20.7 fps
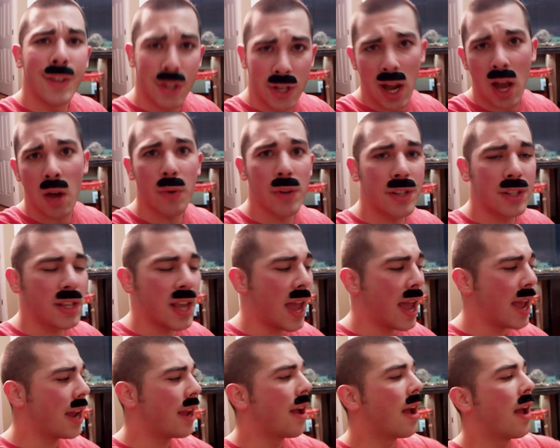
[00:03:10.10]
shall we
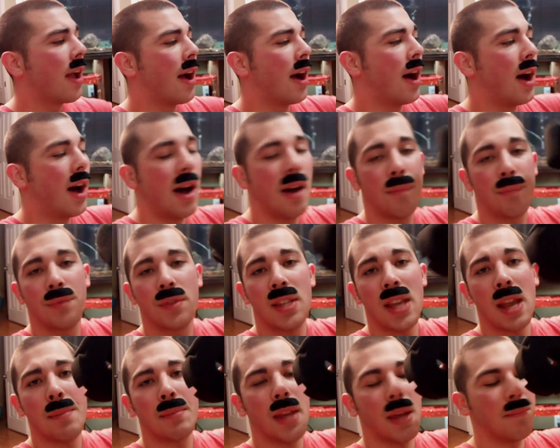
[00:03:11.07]
say.
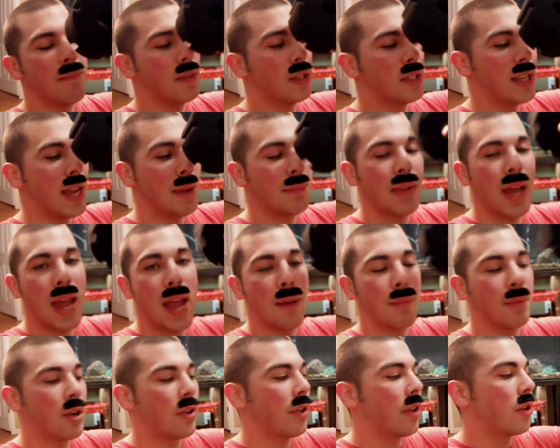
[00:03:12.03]
Same
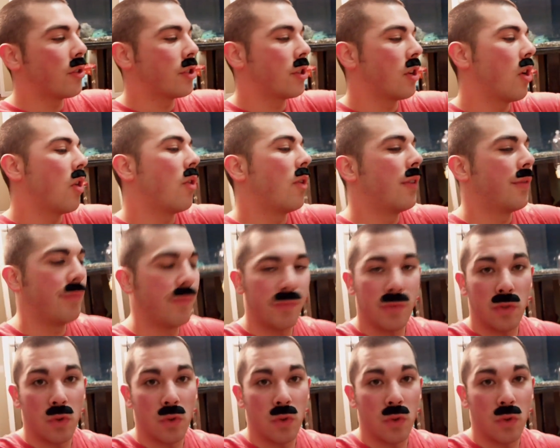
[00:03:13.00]
diameter though, so